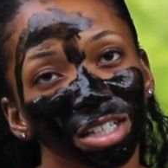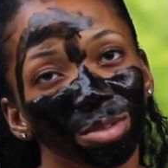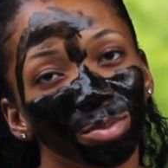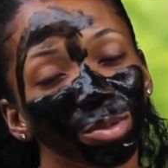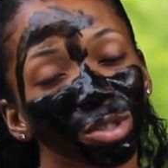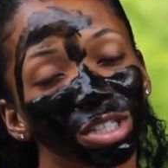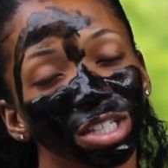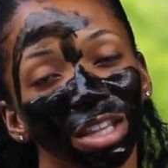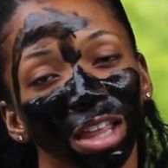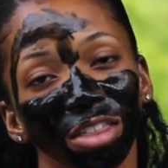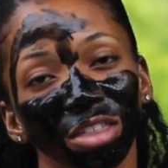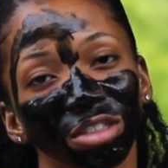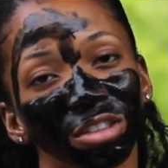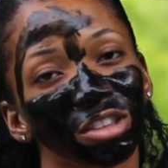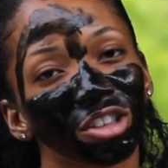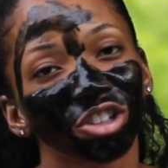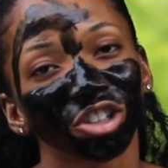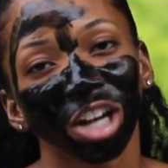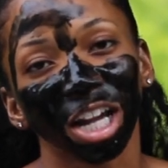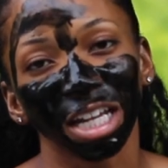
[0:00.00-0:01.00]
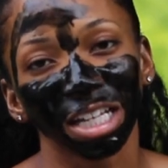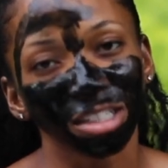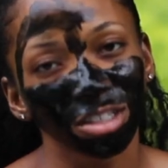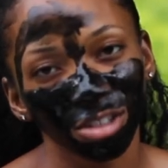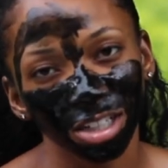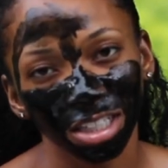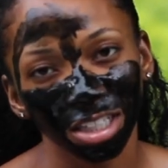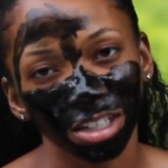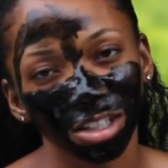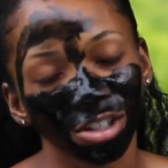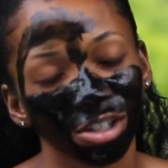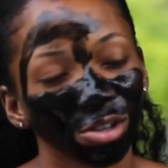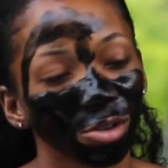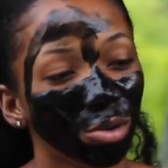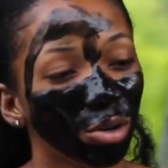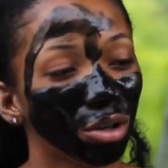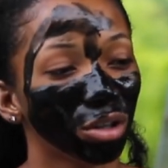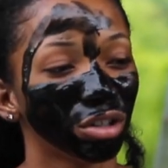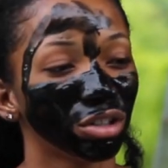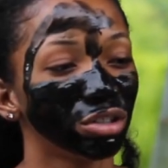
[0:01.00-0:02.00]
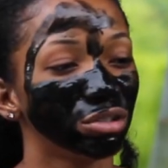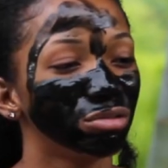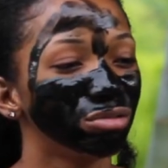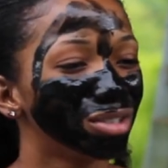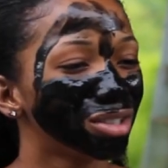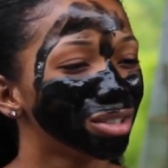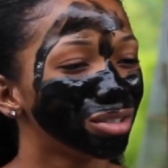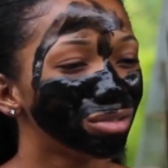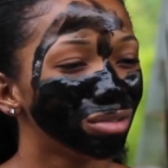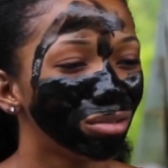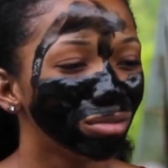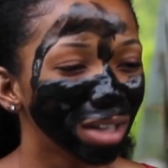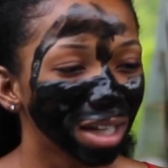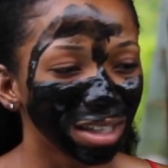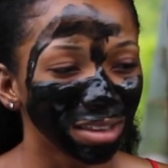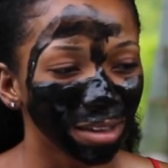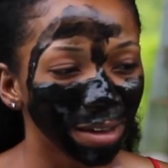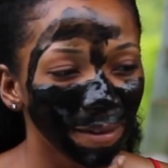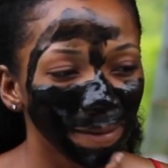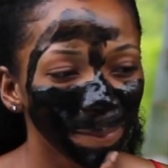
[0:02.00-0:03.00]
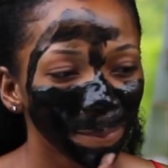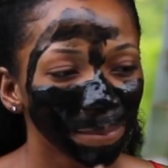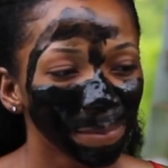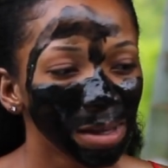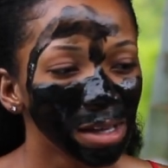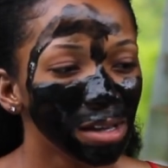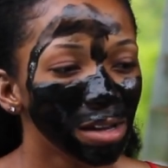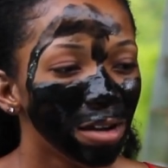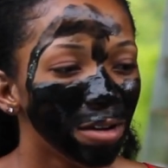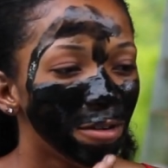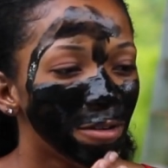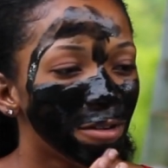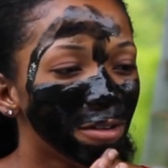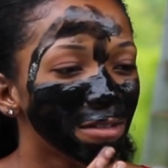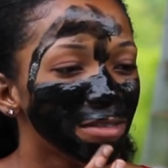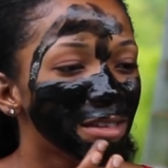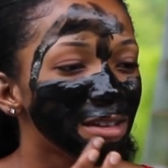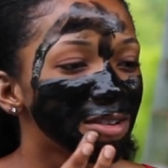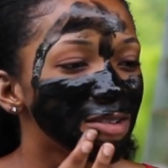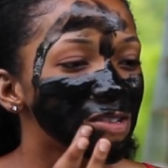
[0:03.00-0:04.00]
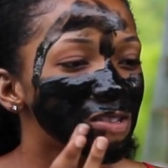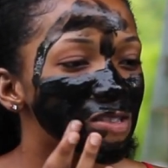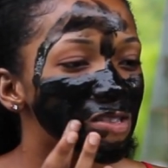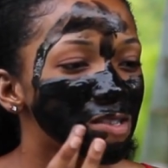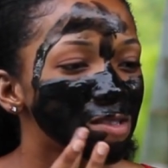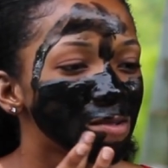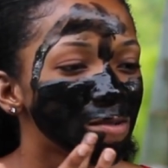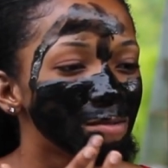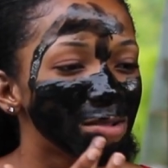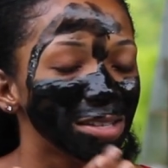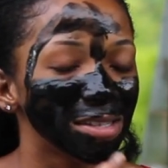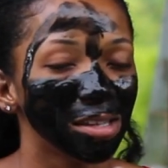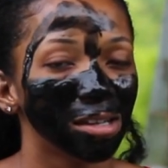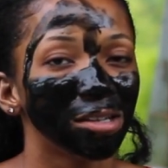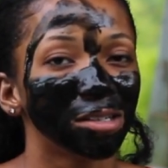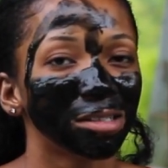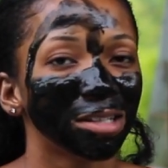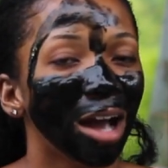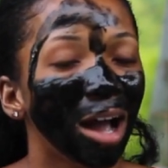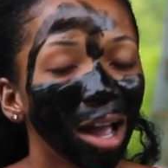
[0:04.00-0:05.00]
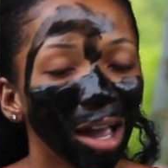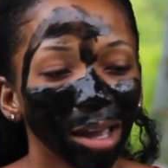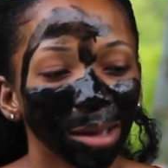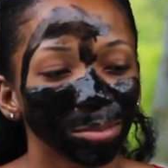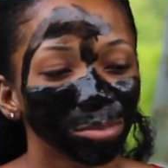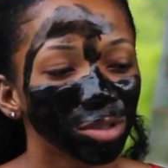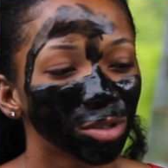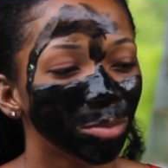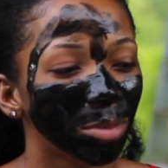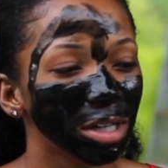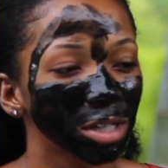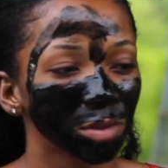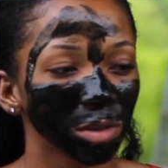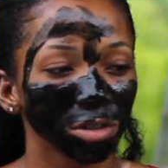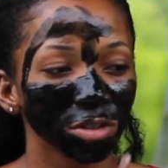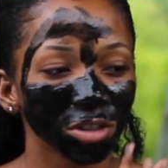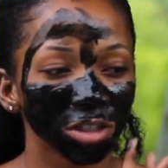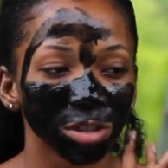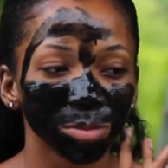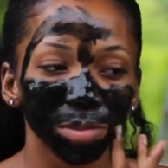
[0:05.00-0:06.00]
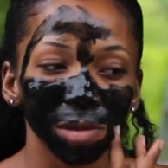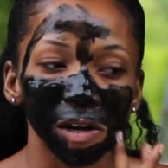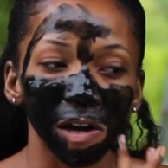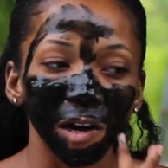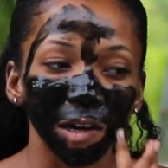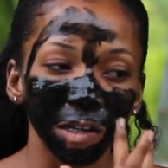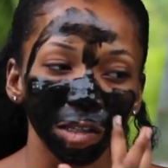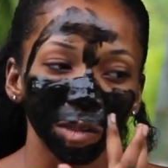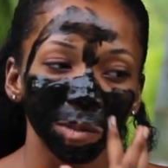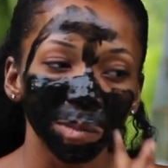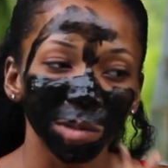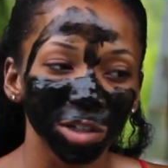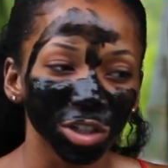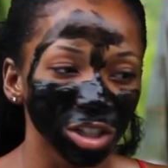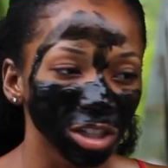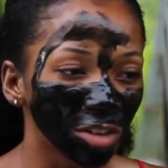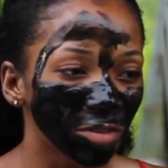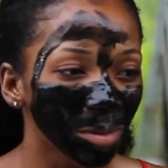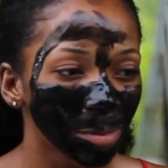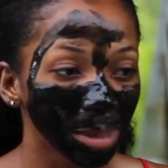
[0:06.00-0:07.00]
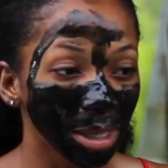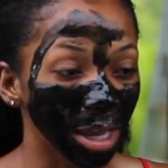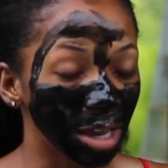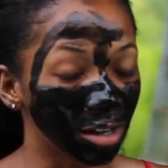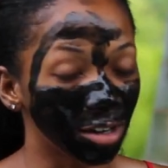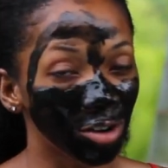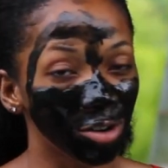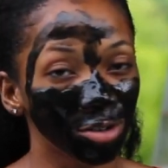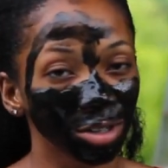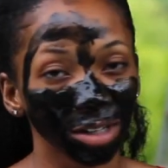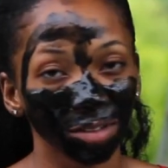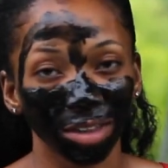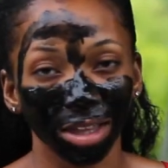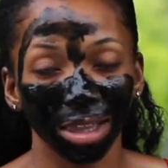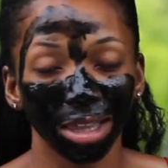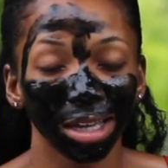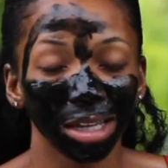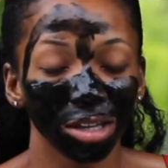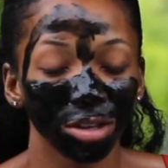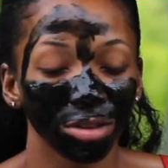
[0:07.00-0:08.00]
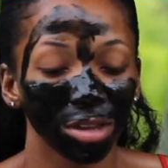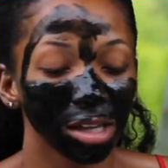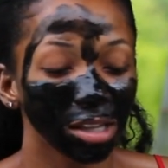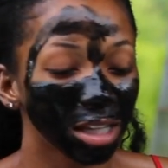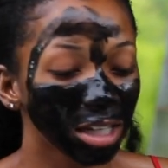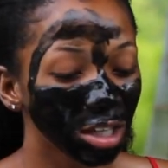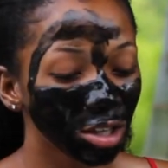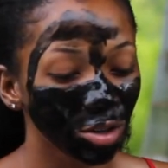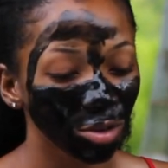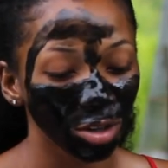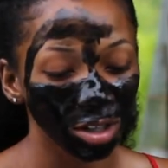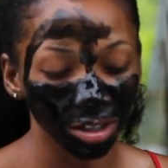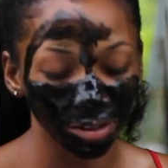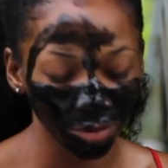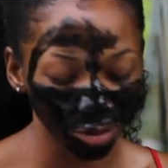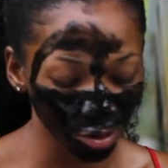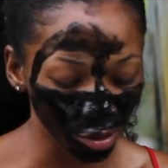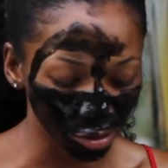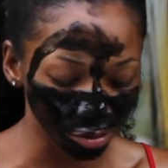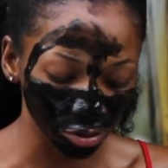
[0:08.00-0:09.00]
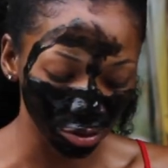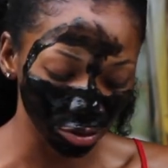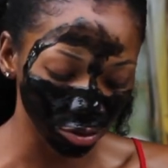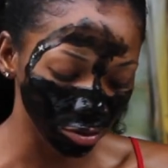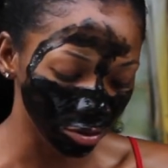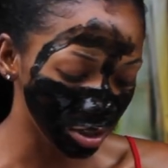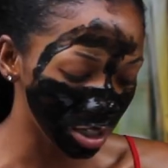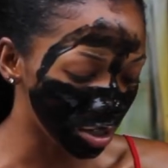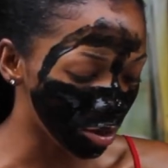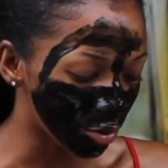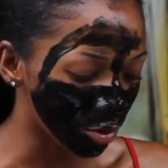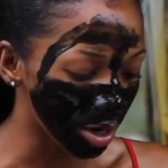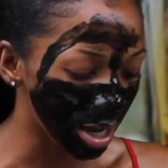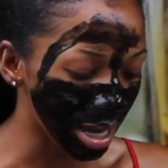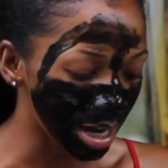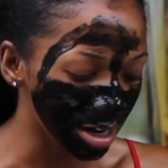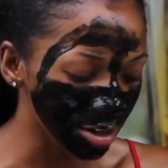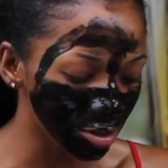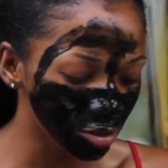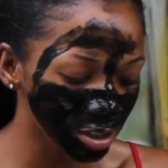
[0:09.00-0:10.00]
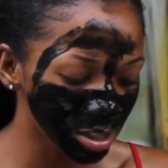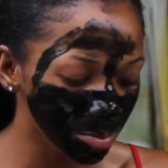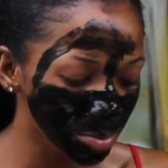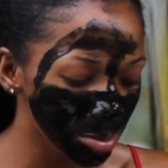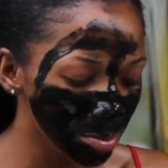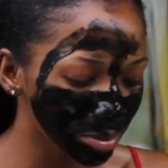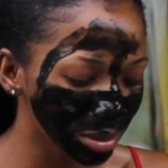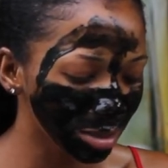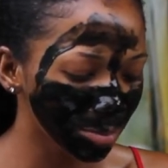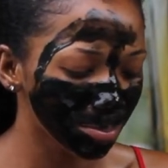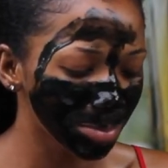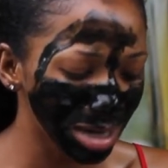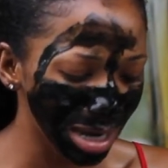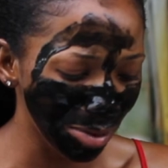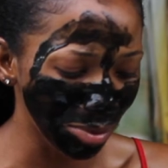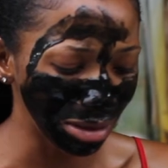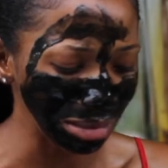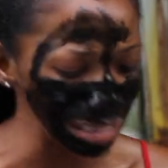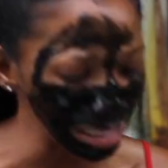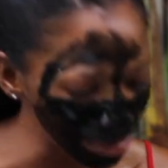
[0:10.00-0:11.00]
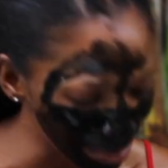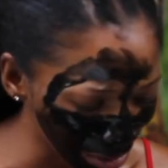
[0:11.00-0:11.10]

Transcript: to the person that they're not interested in you or you just don't like them or they just wasted your time. So might as well you just be honest and be yourself from the get go. And if they like you, they like you. And if you don't, they don't. And I know some people are like, but I want this